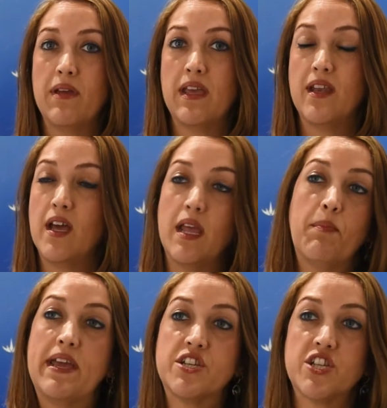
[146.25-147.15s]
In a
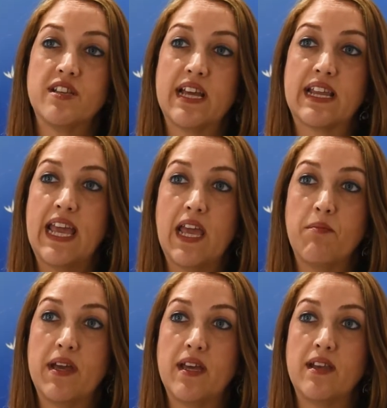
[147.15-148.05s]
patient that
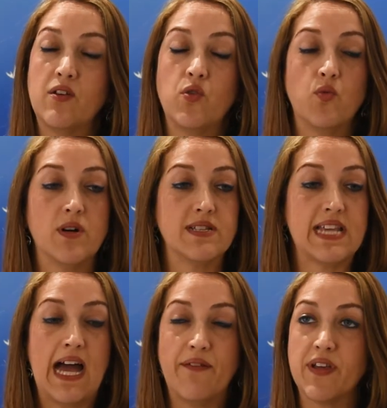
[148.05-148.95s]
came in who was
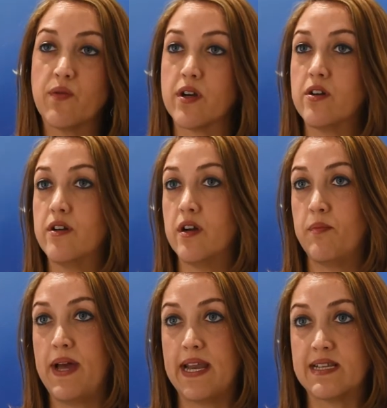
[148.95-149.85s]
having recurrent
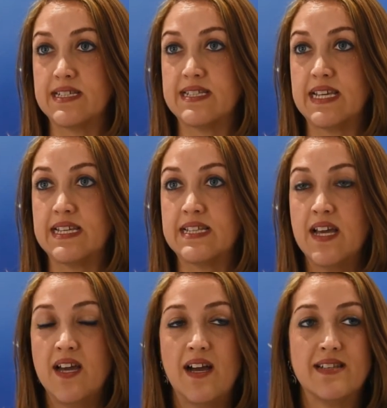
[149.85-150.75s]
herpetic disease,
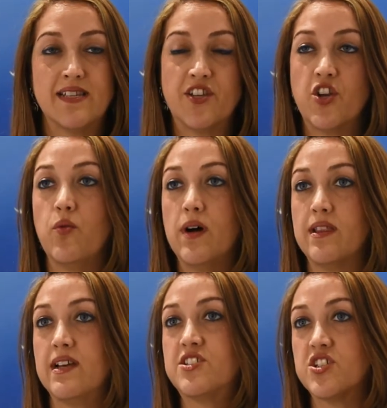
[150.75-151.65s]
I said, you know
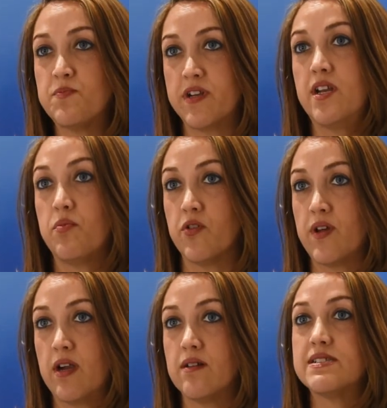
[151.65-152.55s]
what, let's just put in a
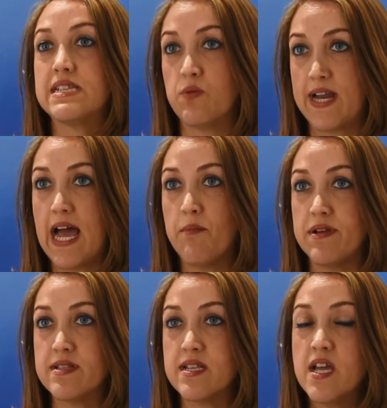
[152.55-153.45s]
Procara, see what
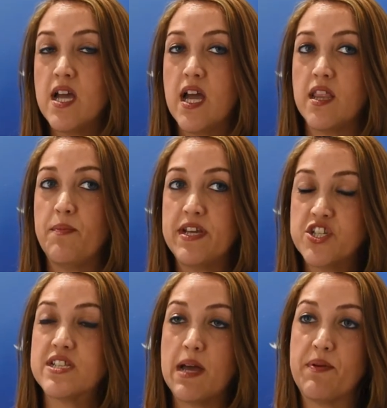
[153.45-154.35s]
happens. And the
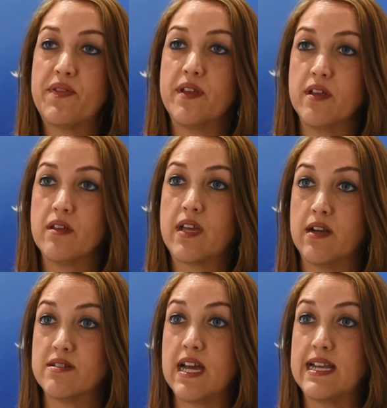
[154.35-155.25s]
patient's epithelial
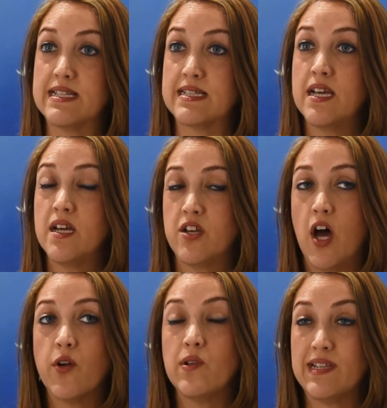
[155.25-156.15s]
keratitis,
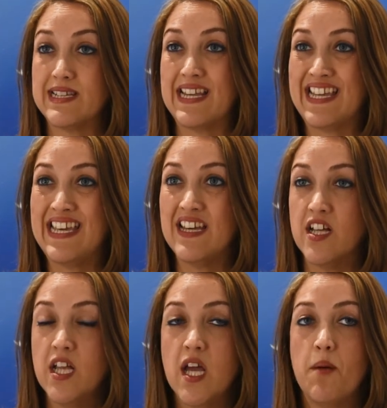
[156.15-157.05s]
not only did it
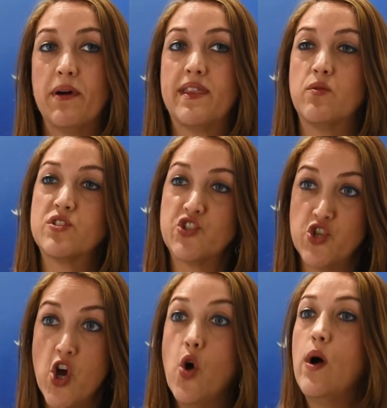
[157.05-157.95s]
heal, but there was
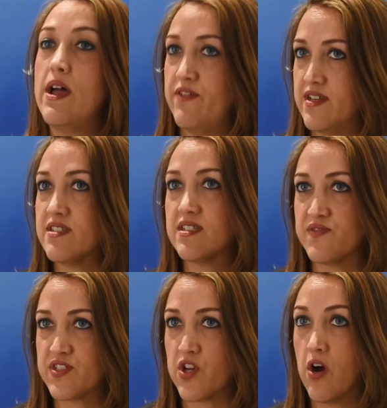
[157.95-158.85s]
no evidence
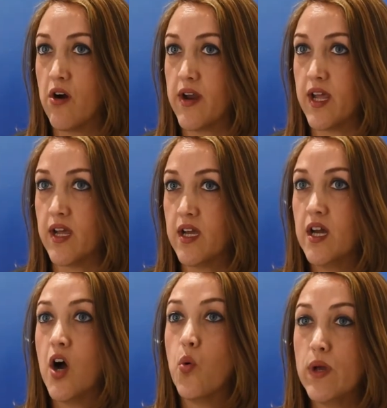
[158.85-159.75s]
of scarring
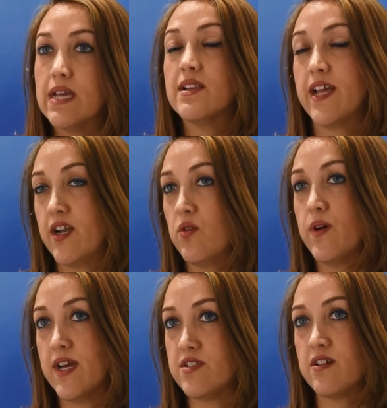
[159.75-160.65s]
a week later
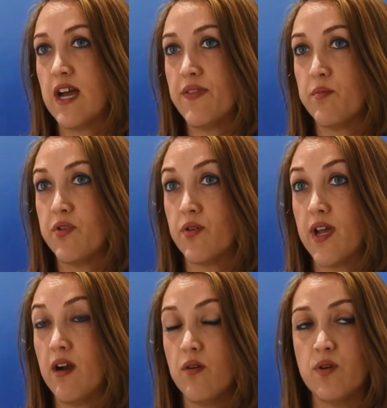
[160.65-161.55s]
when I took out the
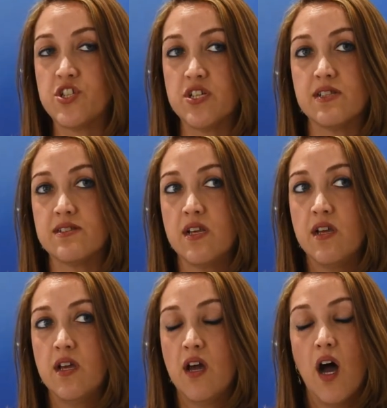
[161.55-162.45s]
Procara, which is
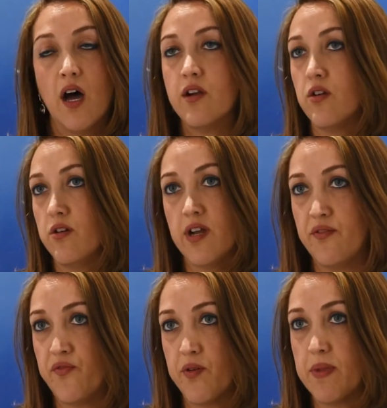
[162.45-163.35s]
unheard
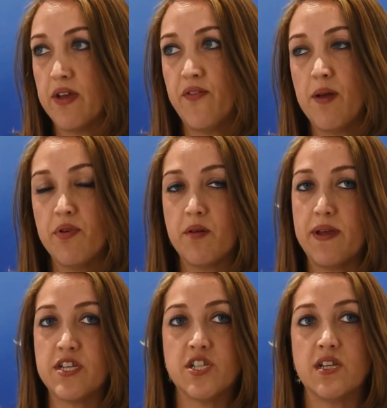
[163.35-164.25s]
of for me. If I put a
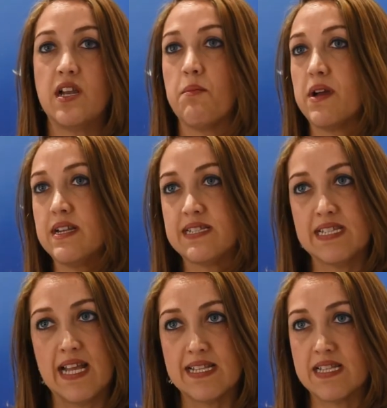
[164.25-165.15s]
patient in, I'm gonna
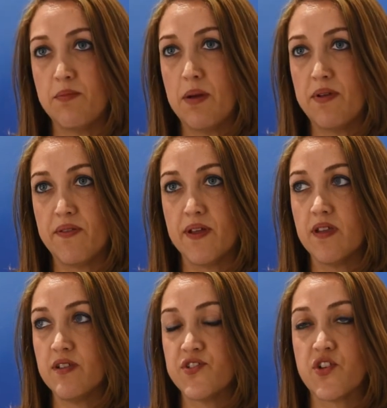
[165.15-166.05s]
see that
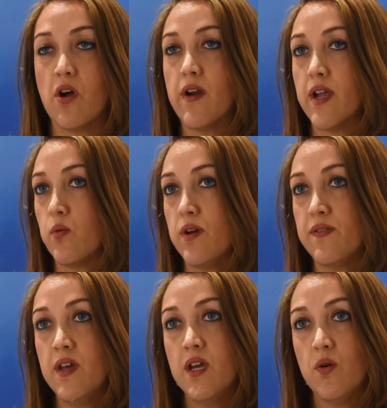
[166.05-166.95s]
subepithelial scarring with
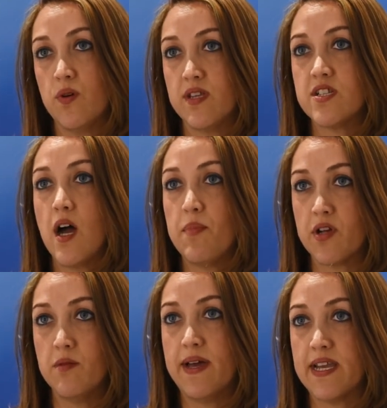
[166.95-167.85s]
the
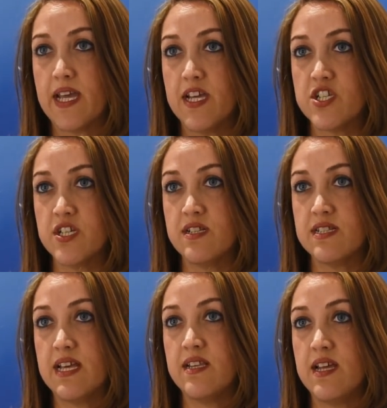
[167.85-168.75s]
topical
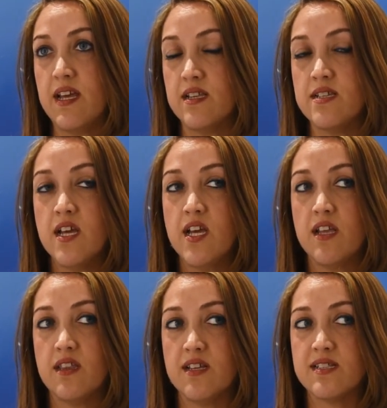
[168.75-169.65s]
medications, and
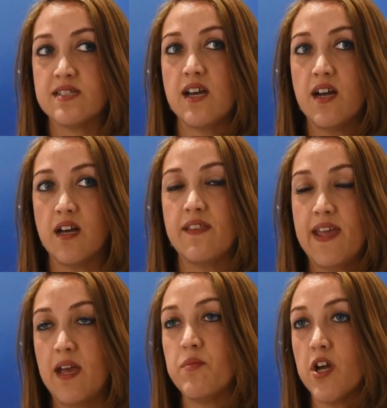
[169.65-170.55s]
this,
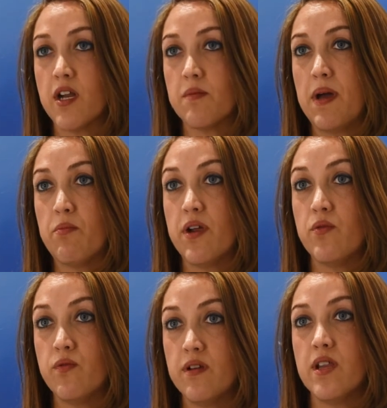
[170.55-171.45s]
the amniotic membrane
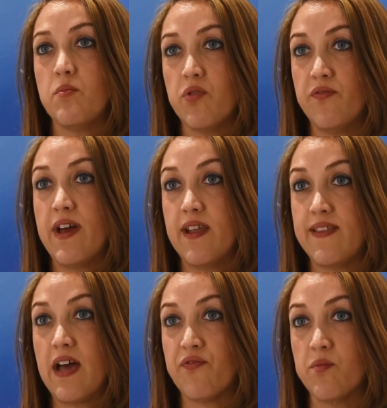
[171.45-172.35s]
really prevented
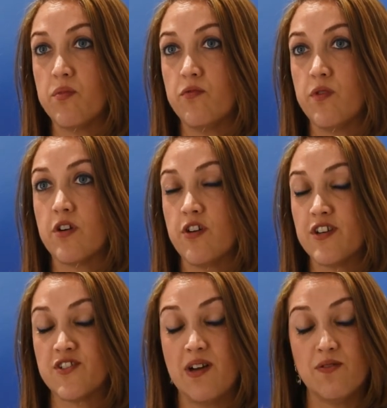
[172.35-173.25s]
that from
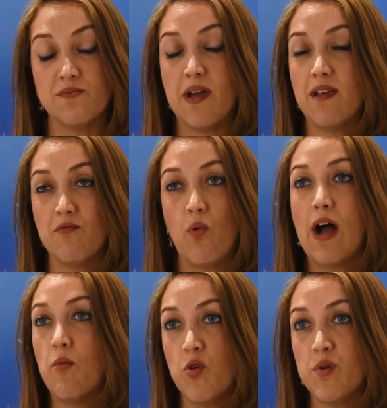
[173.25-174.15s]
recurring. So that was my
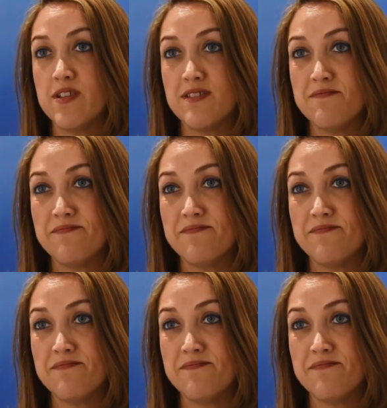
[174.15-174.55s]
wow moment.